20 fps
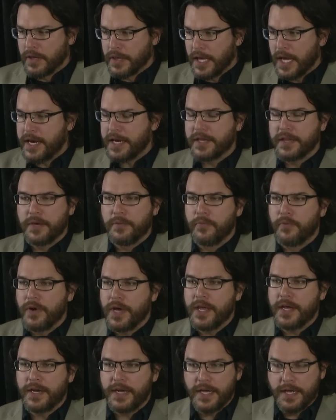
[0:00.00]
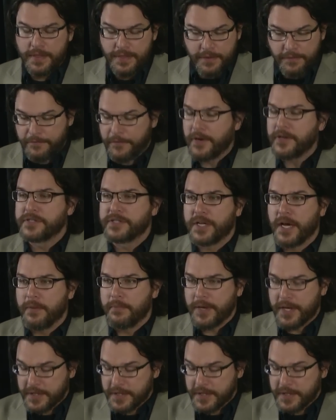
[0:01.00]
letting them win the first time,